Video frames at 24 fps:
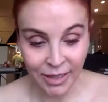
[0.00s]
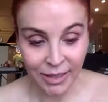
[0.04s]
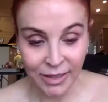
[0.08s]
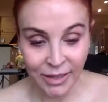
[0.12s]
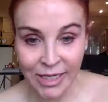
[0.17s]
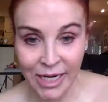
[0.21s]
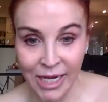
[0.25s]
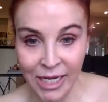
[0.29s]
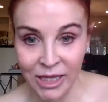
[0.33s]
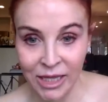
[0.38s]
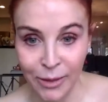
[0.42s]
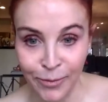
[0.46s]

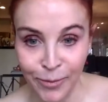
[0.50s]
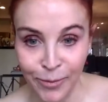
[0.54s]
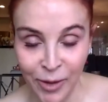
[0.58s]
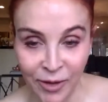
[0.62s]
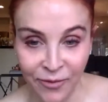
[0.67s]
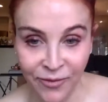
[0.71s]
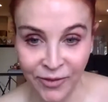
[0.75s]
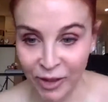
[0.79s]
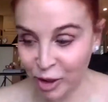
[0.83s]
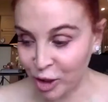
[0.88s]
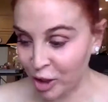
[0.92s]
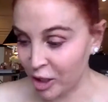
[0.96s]
take the
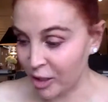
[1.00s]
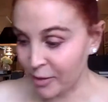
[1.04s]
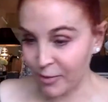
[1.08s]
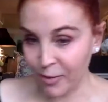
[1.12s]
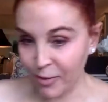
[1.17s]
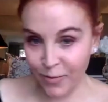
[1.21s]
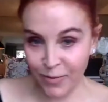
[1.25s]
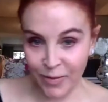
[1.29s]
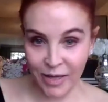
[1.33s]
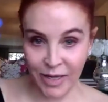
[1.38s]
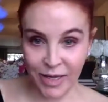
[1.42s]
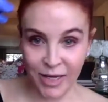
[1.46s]
Perfect
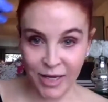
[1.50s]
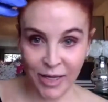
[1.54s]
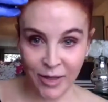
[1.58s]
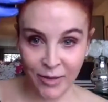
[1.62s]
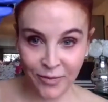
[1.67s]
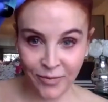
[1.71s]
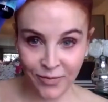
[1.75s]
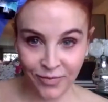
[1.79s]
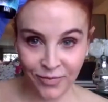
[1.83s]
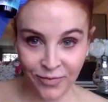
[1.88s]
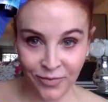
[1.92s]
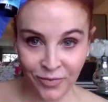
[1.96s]
Derma Peel.
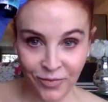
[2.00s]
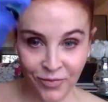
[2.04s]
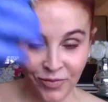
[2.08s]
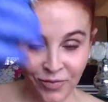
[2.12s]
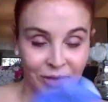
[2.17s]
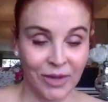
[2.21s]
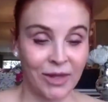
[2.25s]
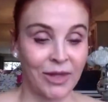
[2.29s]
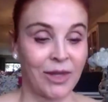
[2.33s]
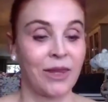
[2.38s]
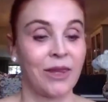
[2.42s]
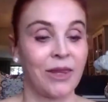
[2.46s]

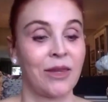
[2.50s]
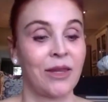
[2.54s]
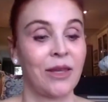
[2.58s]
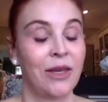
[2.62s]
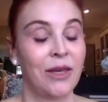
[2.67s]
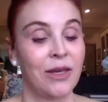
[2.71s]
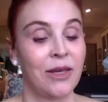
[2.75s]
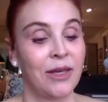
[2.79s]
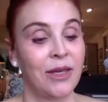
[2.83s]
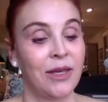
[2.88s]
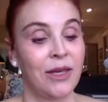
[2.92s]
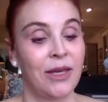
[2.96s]

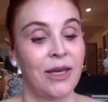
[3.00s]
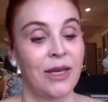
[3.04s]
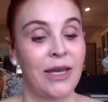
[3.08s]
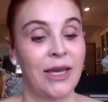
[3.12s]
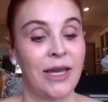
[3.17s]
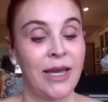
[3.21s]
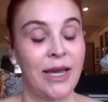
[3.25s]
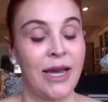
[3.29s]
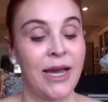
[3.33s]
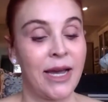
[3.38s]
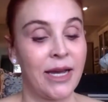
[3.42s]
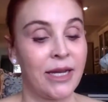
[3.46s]

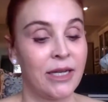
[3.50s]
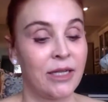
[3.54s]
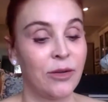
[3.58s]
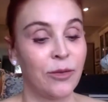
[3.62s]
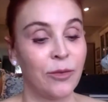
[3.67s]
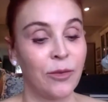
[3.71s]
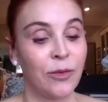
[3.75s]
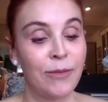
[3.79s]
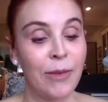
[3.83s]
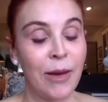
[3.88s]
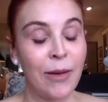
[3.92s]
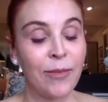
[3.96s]
And
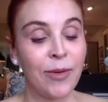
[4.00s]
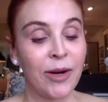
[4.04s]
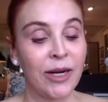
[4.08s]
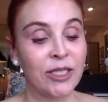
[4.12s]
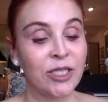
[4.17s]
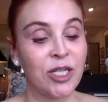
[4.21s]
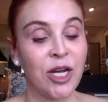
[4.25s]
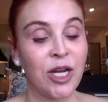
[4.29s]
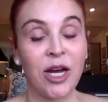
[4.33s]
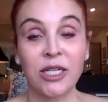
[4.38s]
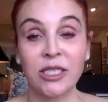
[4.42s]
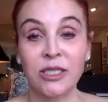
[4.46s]
remember, I
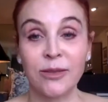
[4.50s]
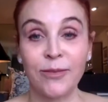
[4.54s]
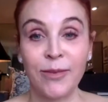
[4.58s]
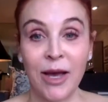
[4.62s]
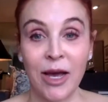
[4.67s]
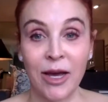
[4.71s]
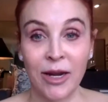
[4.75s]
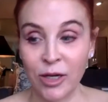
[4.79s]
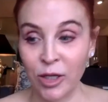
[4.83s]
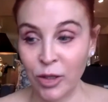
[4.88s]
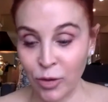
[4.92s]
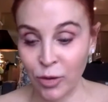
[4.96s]
talked
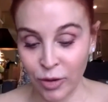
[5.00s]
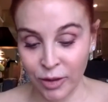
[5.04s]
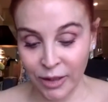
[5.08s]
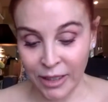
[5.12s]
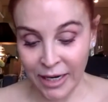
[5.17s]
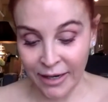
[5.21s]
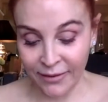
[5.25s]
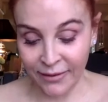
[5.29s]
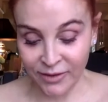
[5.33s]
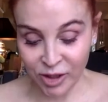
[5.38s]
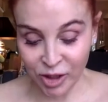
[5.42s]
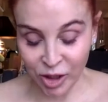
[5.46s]
about you only
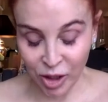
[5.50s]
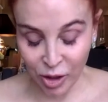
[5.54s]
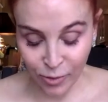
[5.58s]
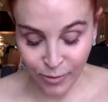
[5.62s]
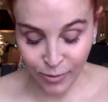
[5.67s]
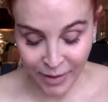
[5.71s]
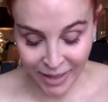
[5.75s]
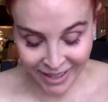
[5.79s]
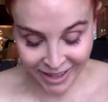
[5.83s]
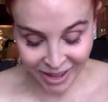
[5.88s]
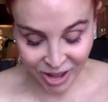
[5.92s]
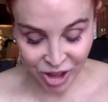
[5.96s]
have so
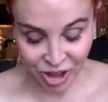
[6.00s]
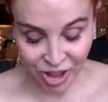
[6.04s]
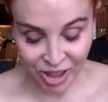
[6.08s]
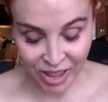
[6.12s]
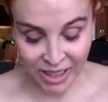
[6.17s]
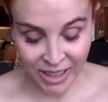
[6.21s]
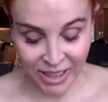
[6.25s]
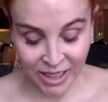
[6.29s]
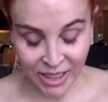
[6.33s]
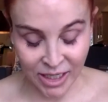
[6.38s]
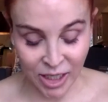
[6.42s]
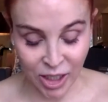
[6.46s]
much
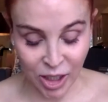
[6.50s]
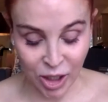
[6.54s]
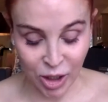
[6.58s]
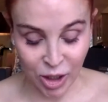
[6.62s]
in